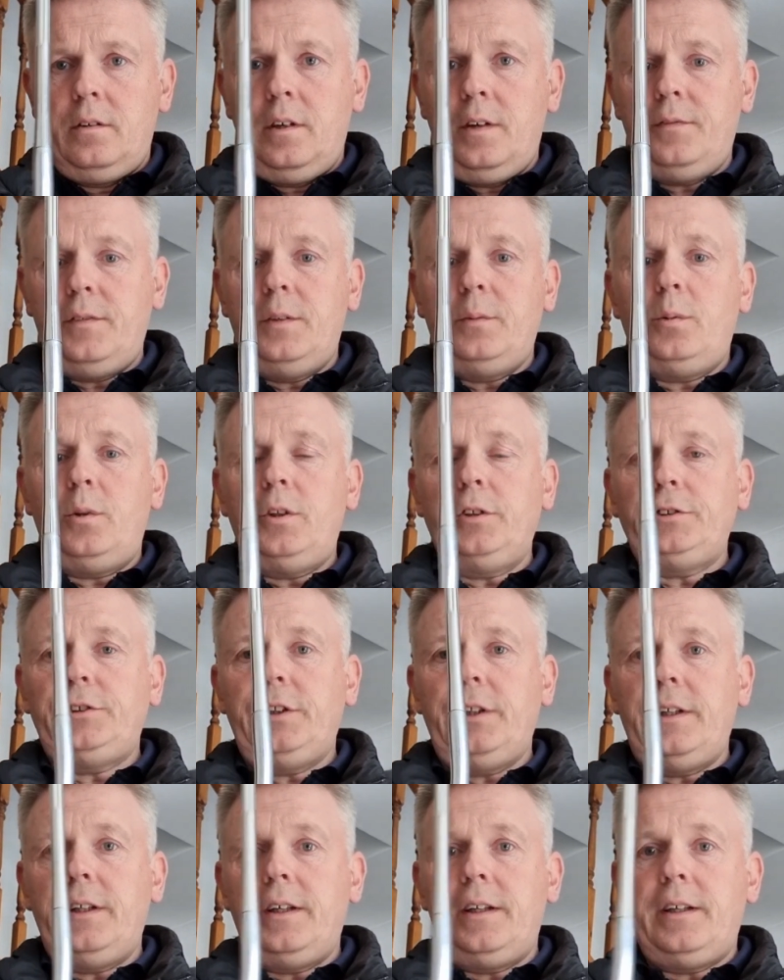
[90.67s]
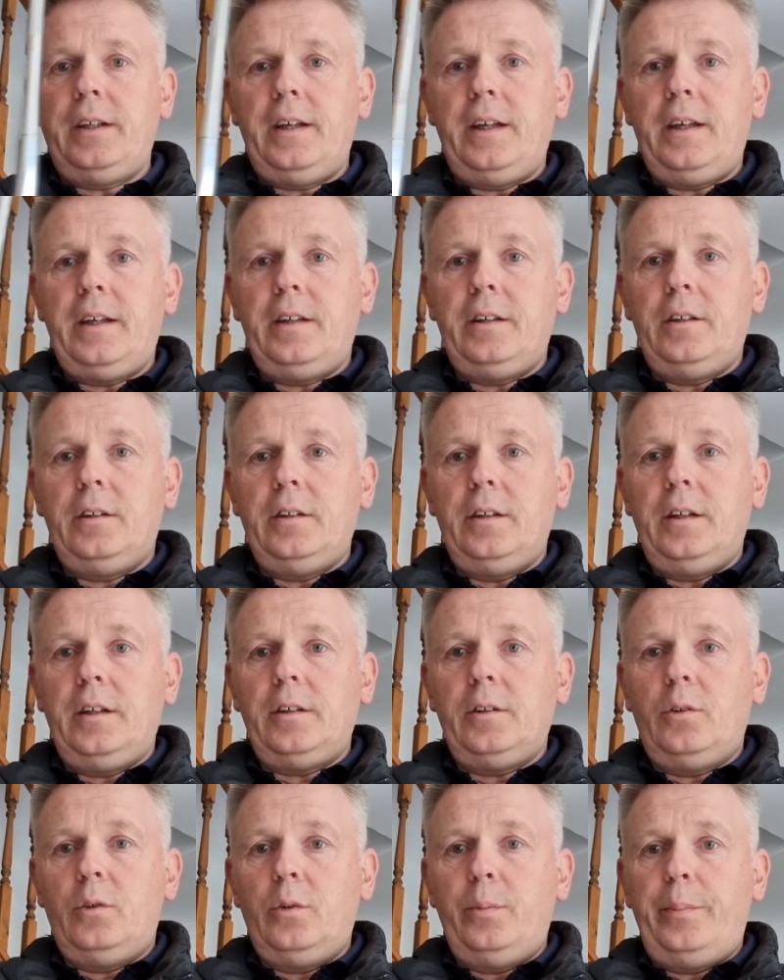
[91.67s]
if you watch it
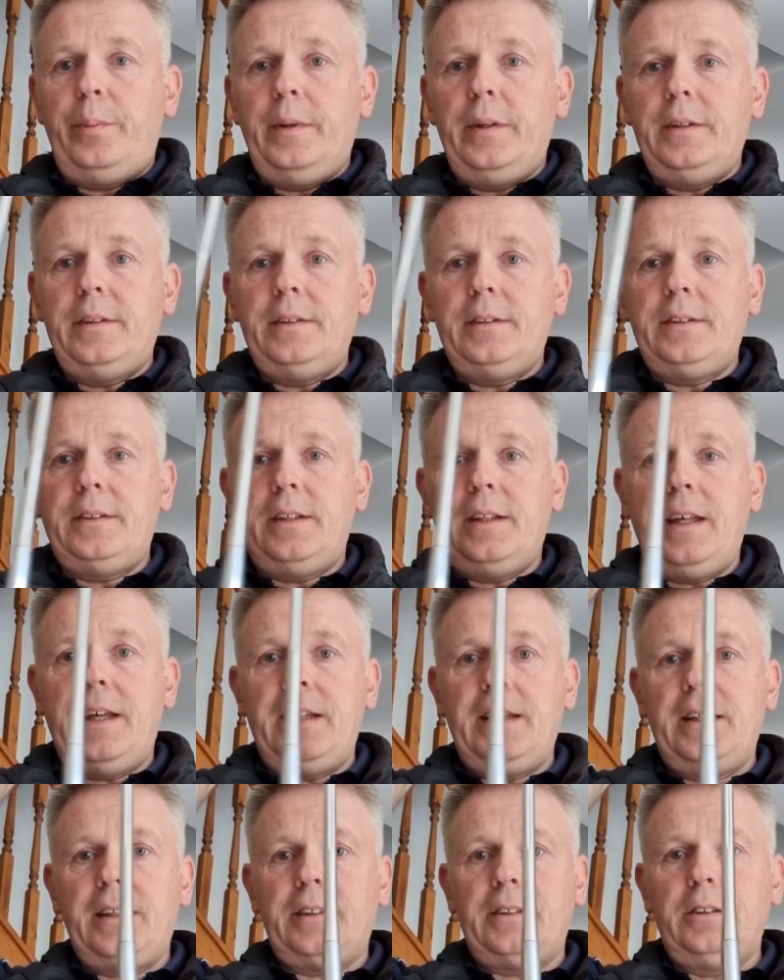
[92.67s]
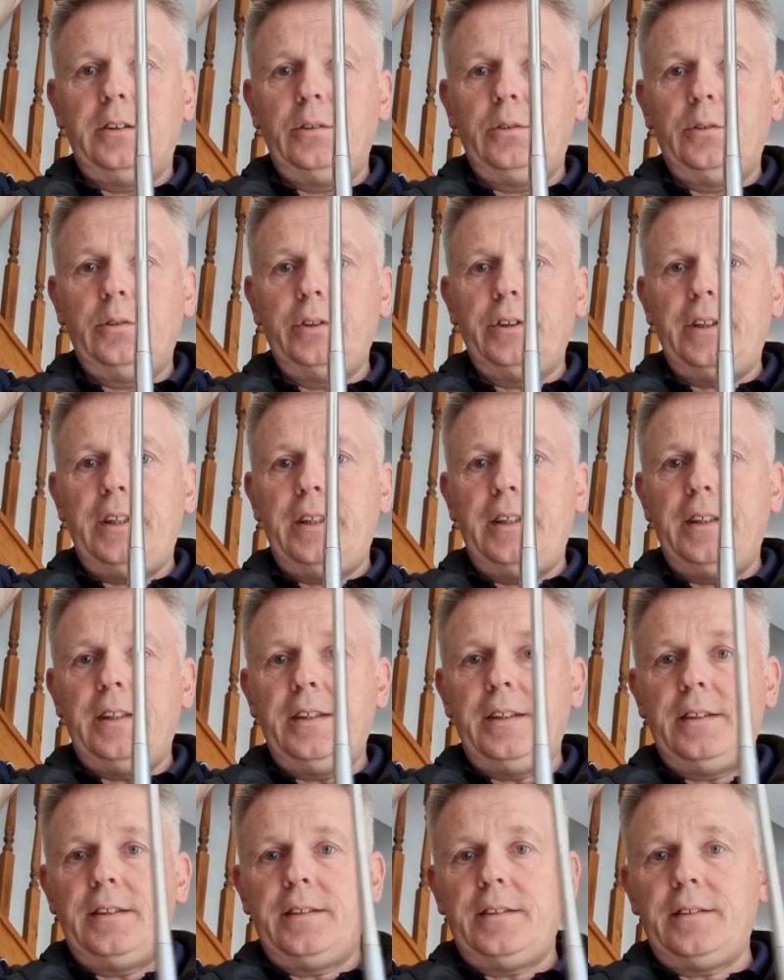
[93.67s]
opens, then it
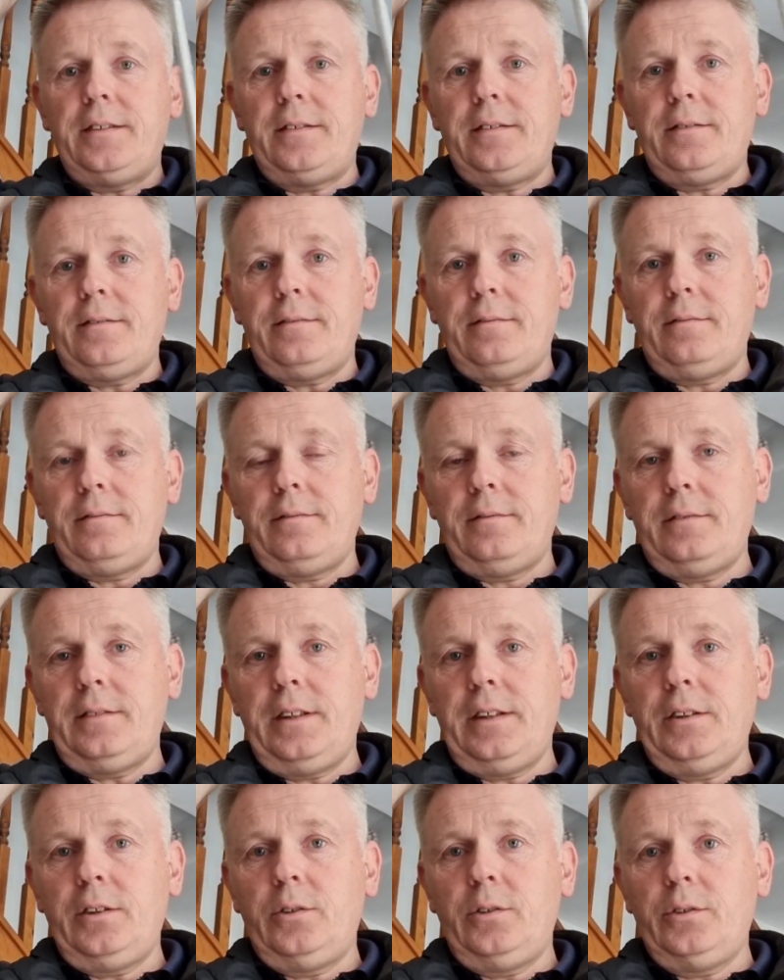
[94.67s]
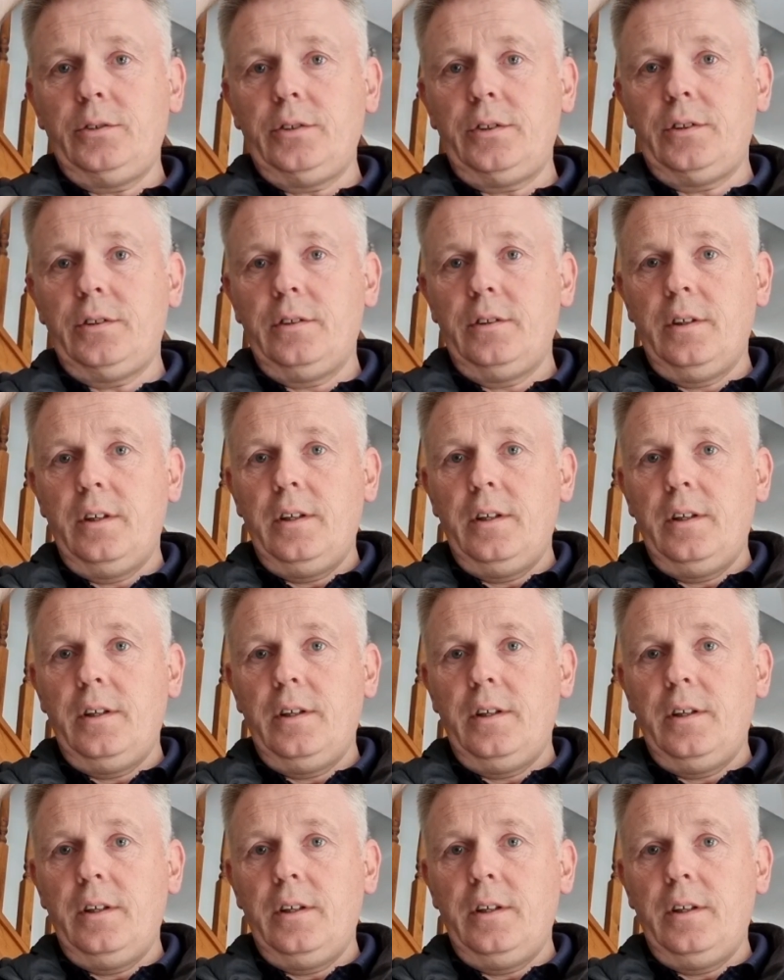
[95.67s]
closes and goes.